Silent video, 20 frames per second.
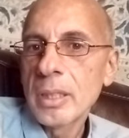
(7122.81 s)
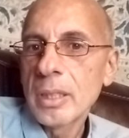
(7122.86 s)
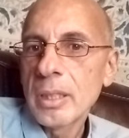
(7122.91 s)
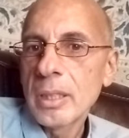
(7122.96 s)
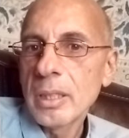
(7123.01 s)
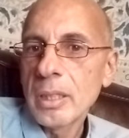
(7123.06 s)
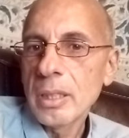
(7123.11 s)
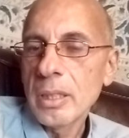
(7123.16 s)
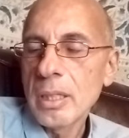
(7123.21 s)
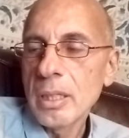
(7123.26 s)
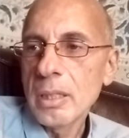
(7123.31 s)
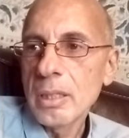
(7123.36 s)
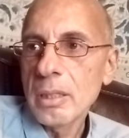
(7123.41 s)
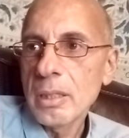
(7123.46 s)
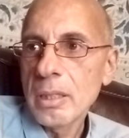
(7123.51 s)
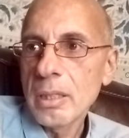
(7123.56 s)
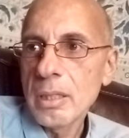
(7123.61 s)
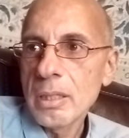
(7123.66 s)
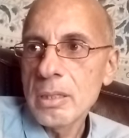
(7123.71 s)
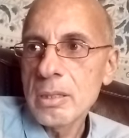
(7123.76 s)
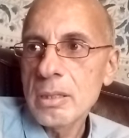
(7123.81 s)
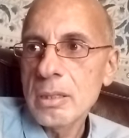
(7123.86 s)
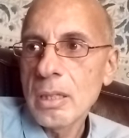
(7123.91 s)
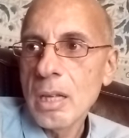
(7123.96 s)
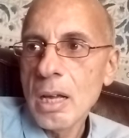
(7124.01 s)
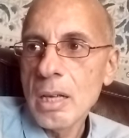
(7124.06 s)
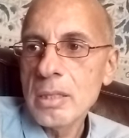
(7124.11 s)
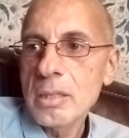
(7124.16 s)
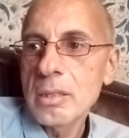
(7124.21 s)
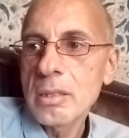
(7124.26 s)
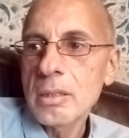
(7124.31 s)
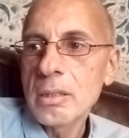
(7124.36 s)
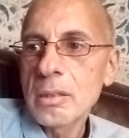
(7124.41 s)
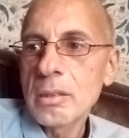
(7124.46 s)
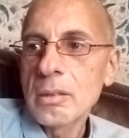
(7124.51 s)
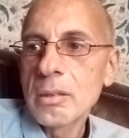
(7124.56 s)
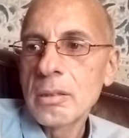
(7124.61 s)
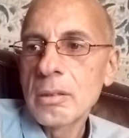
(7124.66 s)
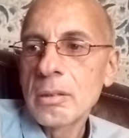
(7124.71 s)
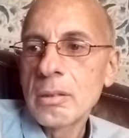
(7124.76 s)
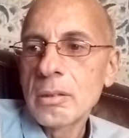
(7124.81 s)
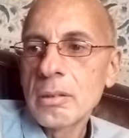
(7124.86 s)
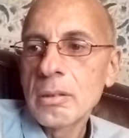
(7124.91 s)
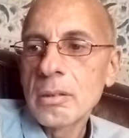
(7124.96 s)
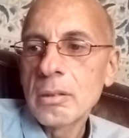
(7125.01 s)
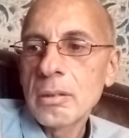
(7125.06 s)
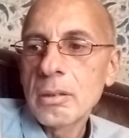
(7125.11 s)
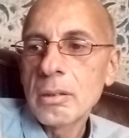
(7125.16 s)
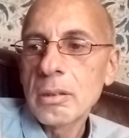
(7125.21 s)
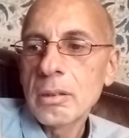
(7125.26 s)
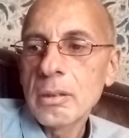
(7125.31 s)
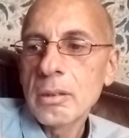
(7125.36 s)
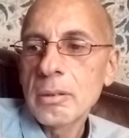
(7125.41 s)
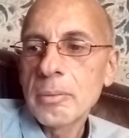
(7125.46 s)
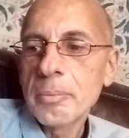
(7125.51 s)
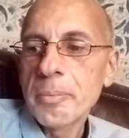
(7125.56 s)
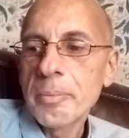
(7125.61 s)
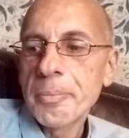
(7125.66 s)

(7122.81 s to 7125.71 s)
He, he, he's lost um,